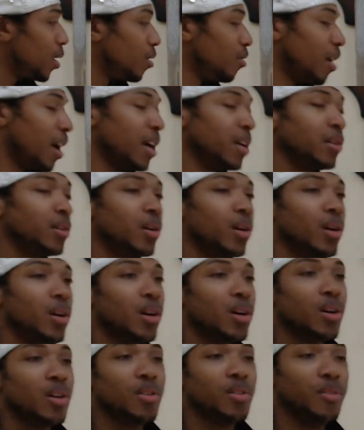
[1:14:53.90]
Right?
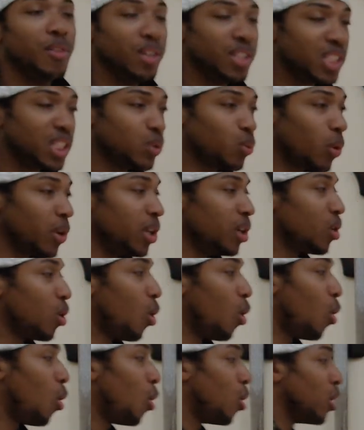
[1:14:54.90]
This is what you
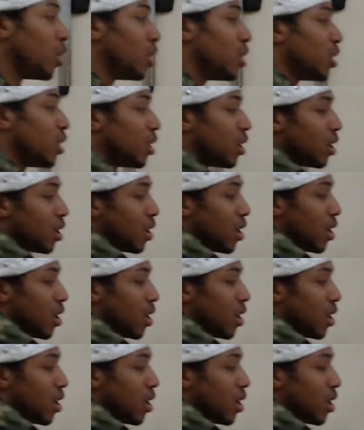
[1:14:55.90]
call